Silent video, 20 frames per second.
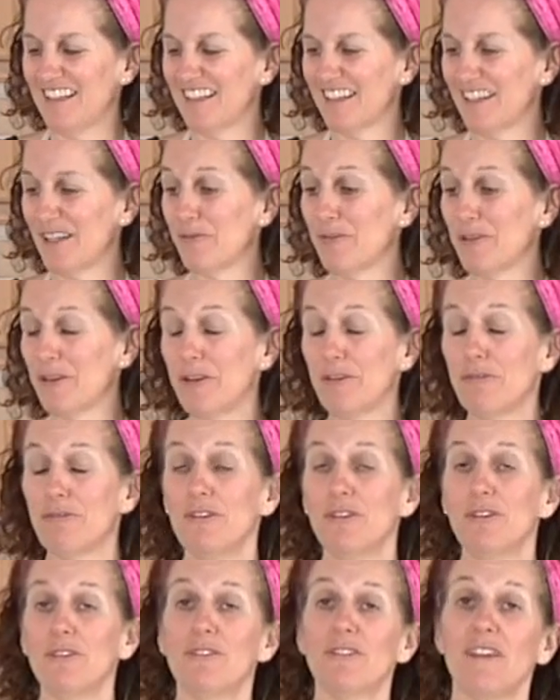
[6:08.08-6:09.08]
Give it a
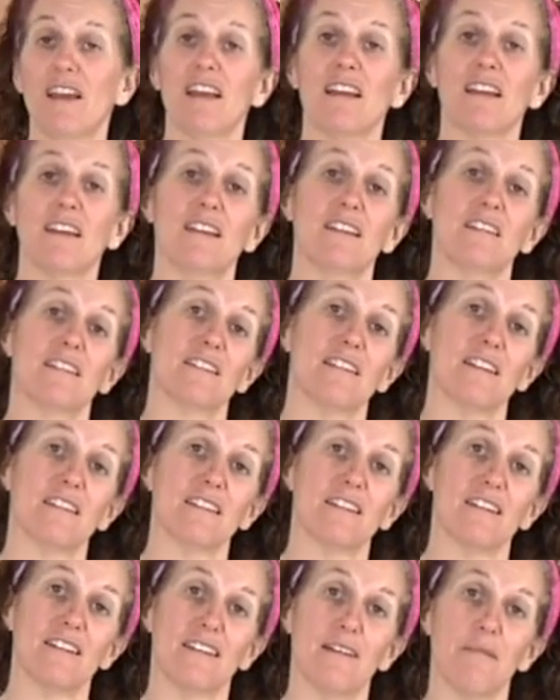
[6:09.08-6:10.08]
few seconds,
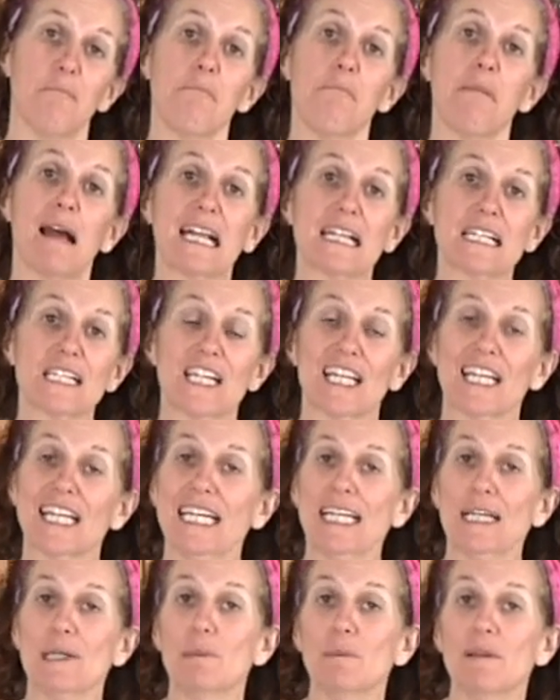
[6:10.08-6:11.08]
that's like a magic
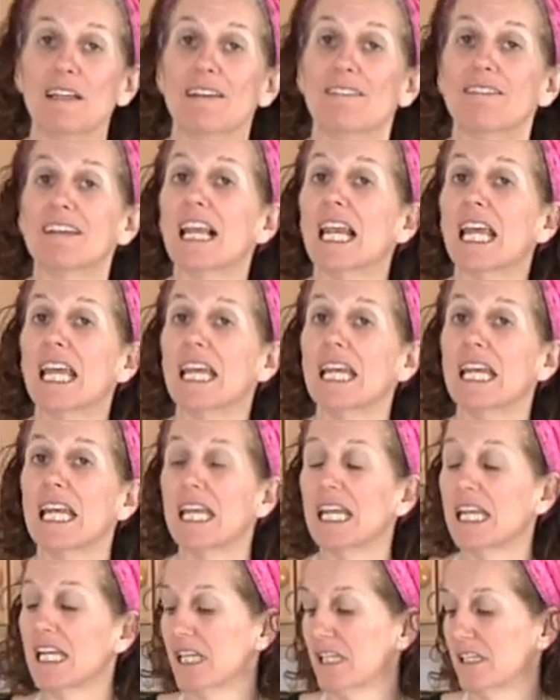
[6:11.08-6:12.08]
little bit of
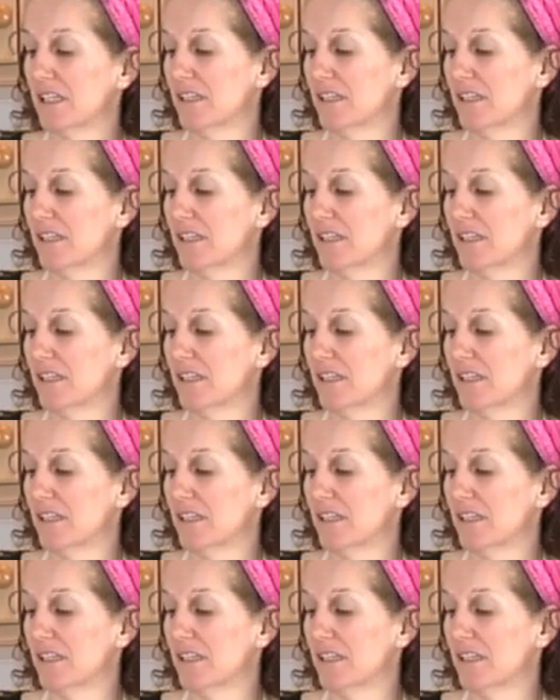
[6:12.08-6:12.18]
cleaning.